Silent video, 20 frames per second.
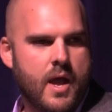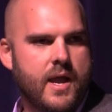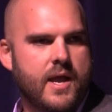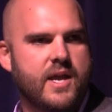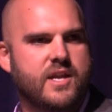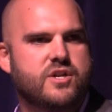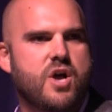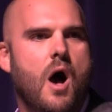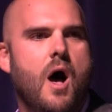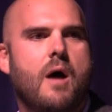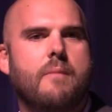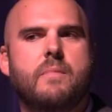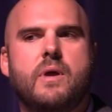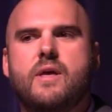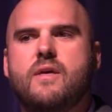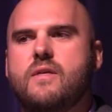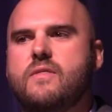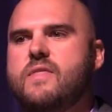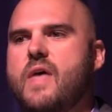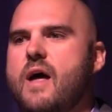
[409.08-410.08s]
He taught
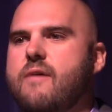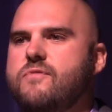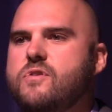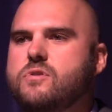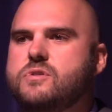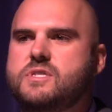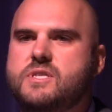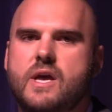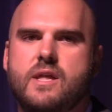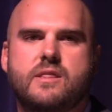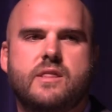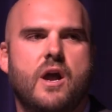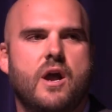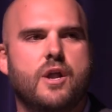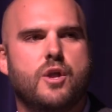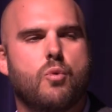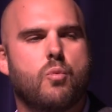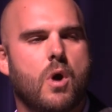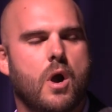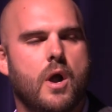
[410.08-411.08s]
me that if you sit there
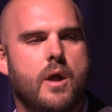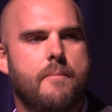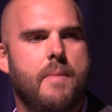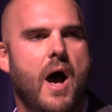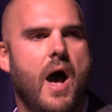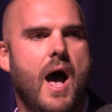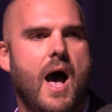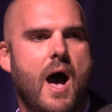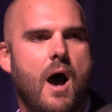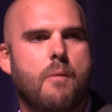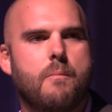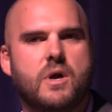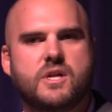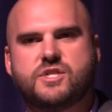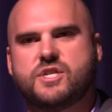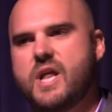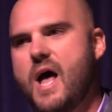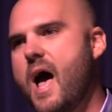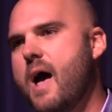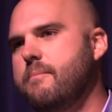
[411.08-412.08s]
and you worry about how
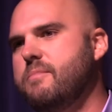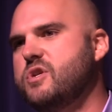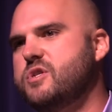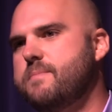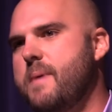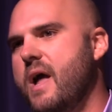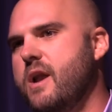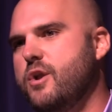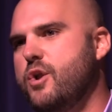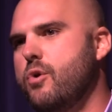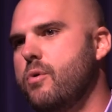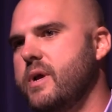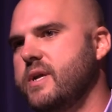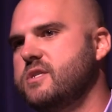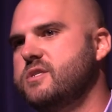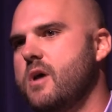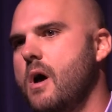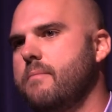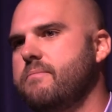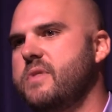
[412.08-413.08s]
much time you spend doing
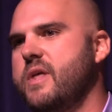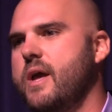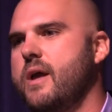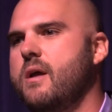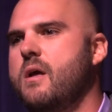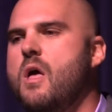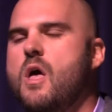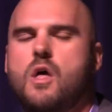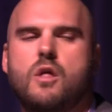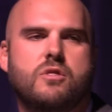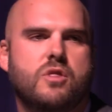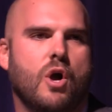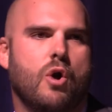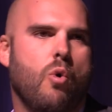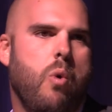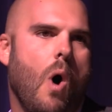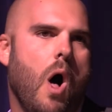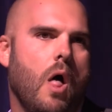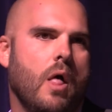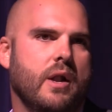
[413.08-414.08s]
something, the
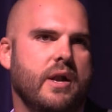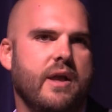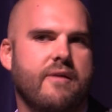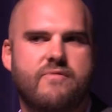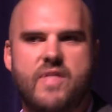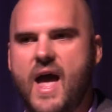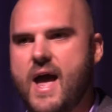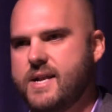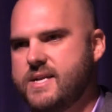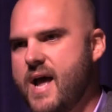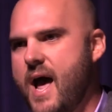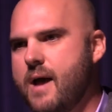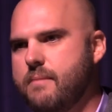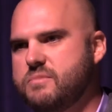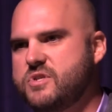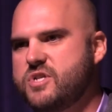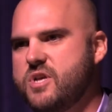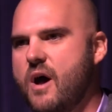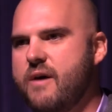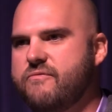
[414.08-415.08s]
quality of that time
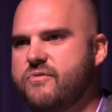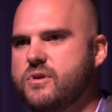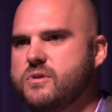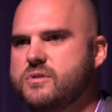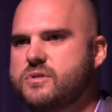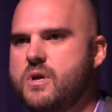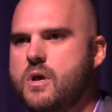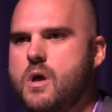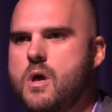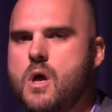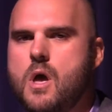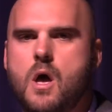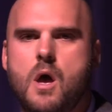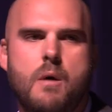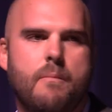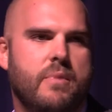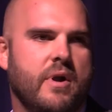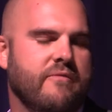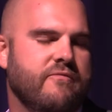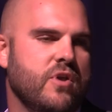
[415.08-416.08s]
suffers.
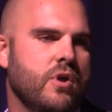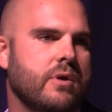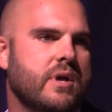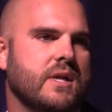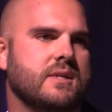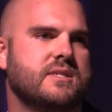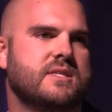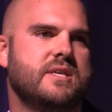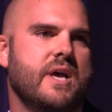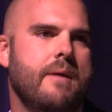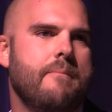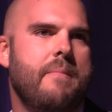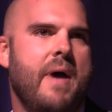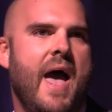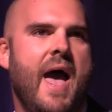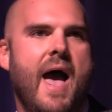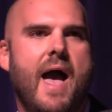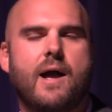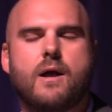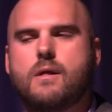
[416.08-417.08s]
But if you can sit
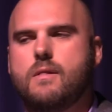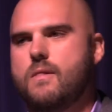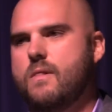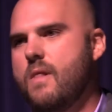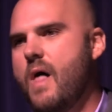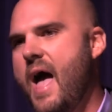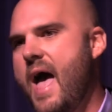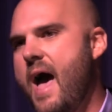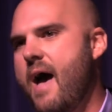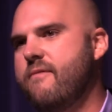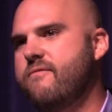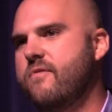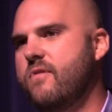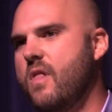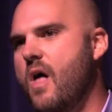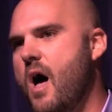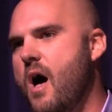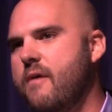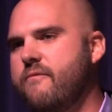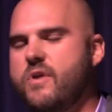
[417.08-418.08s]
back, laugh,
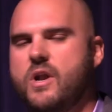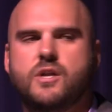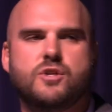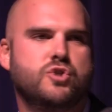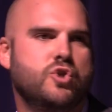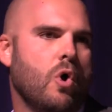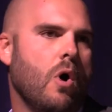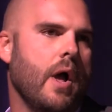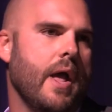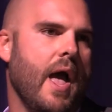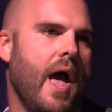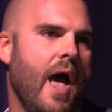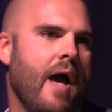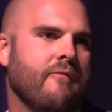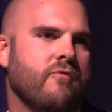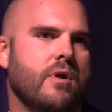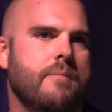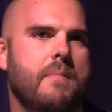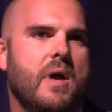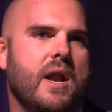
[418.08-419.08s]
love, and enjoy
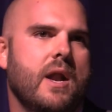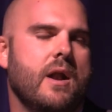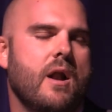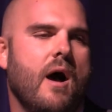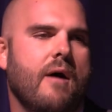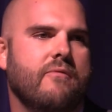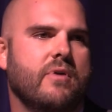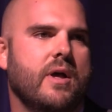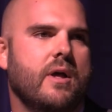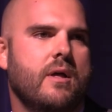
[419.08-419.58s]
every minute of